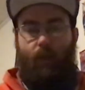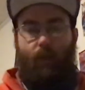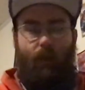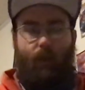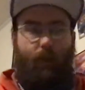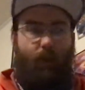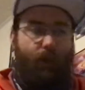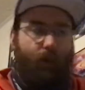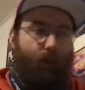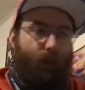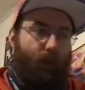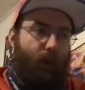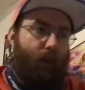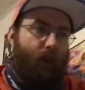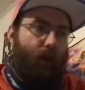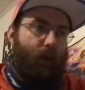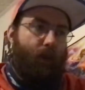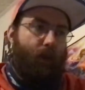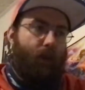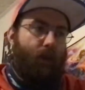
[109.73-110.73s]
Oh,
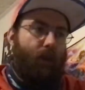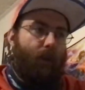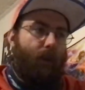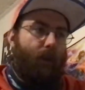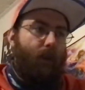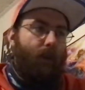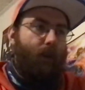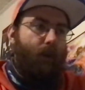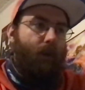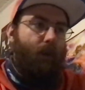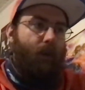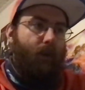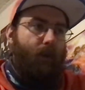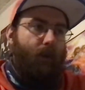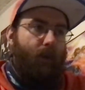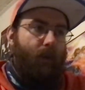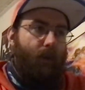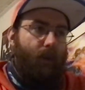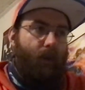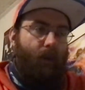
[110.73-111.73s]
and
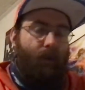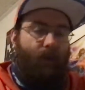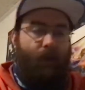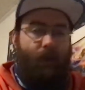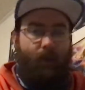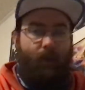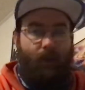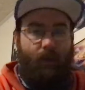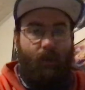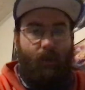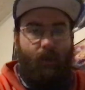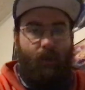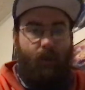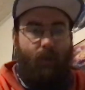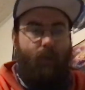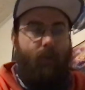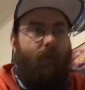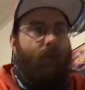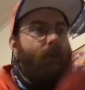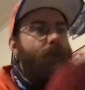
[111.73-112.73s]
on that
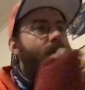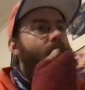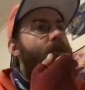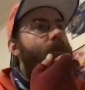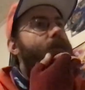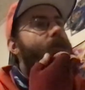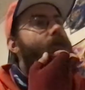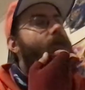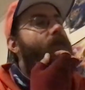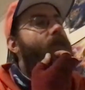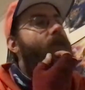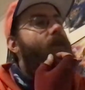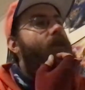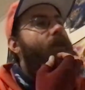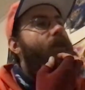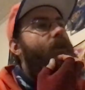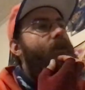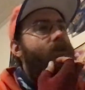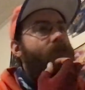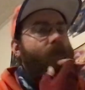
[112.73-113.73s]
note,
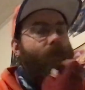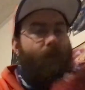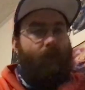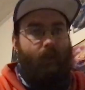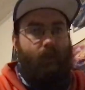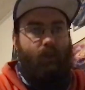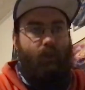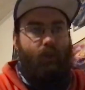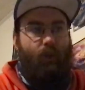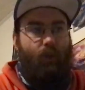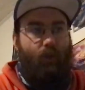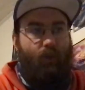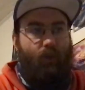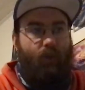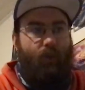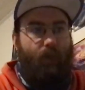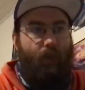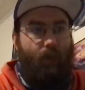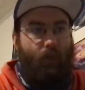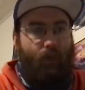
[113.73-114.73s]
she also
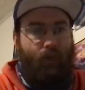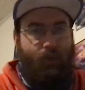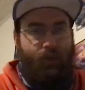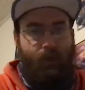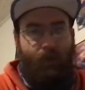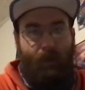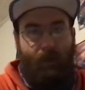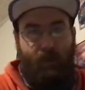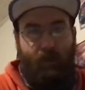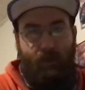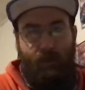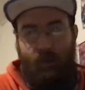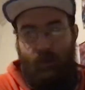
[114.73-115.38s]
reveals that